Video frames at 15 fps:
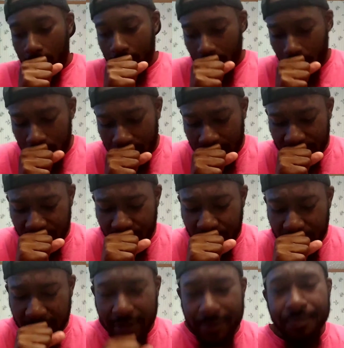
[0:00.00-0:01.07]

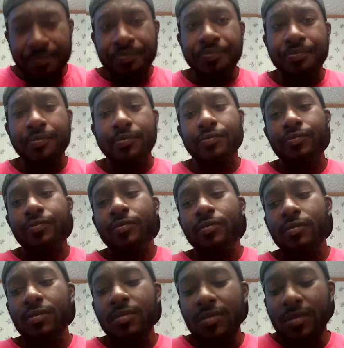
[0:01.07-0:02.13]
excuse me,
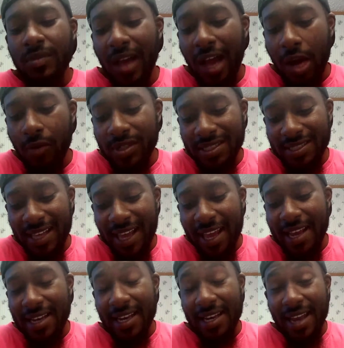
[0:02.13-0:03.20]
I was
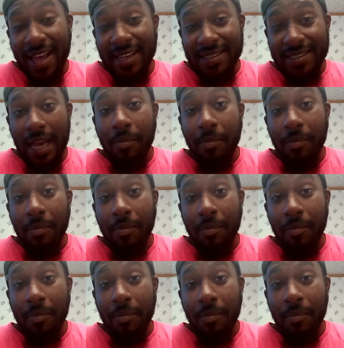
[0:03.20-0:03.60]
saying the next